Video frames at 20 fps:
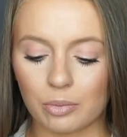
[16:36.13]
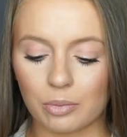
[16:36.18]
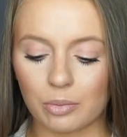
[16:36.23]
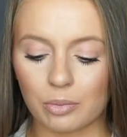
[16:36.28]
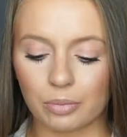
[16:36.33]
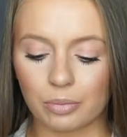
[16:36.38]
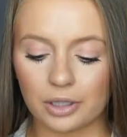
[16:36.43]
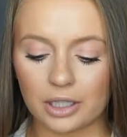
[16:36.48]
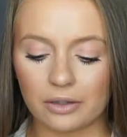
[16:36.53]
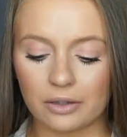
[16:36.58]

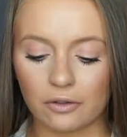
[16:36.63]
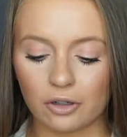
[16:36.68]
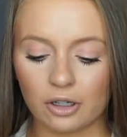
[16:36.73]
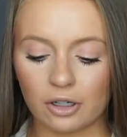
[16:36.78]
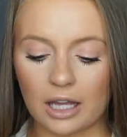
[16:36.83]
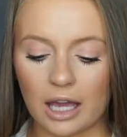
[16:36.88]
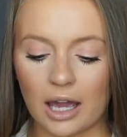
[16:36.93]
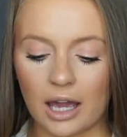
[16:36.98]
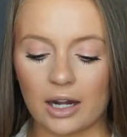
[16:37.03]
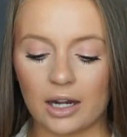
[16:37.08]
and believe it or
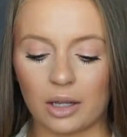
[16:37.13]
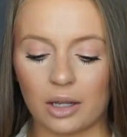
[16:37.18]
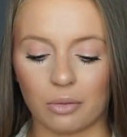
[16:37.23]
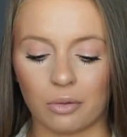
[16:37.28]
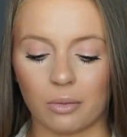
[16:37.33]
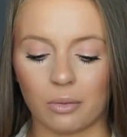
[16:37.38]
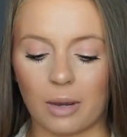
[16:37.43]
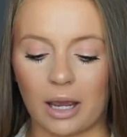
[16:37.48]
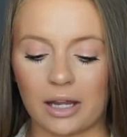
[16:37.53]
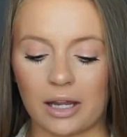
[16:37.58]
not, it
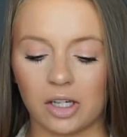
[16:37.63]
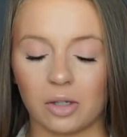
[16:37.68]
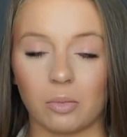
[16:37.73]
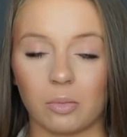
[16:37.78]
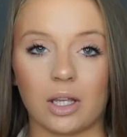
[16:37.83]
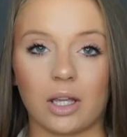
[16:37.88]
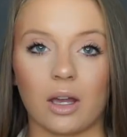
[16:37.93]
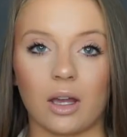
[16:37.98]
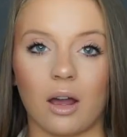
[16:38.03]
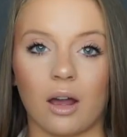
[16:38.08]
reminded
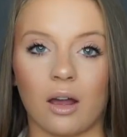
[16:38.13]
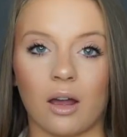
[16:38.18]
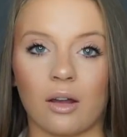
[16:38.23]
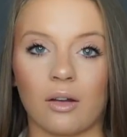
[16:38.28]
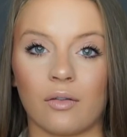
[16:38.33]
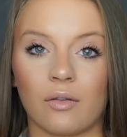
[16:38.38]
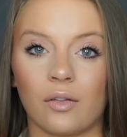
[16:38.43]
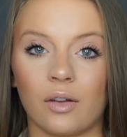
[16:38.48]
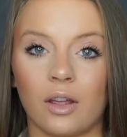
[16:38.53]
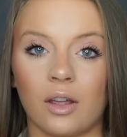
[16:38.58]
me
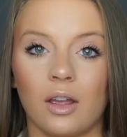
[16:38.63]
of